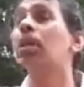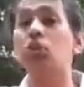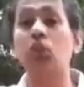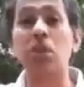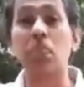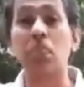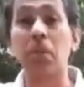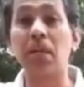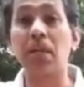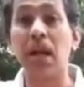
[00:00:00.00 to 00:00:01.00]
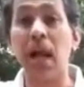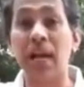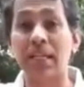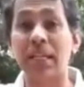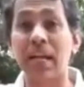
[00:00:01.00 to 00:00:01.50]
Such a big uh,
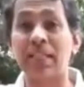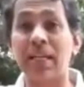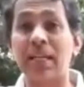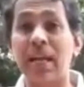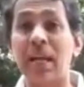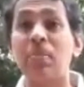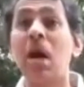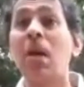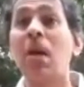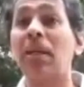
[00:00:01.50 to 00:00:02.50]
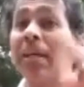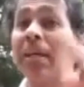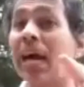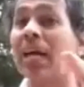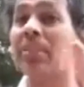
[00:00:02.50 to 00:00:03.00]
actor at that time. But
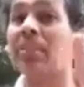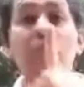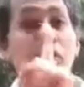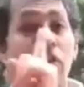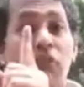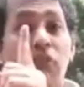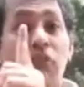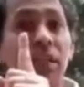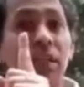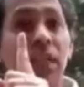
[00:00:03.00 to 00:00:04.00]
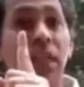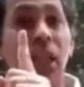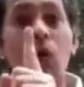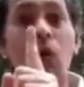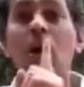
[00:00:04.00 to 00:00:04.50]
K. Asif, for the first scene
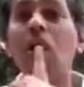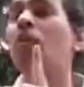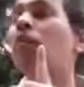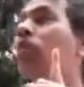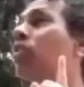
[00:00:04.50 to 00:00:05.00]
alone, for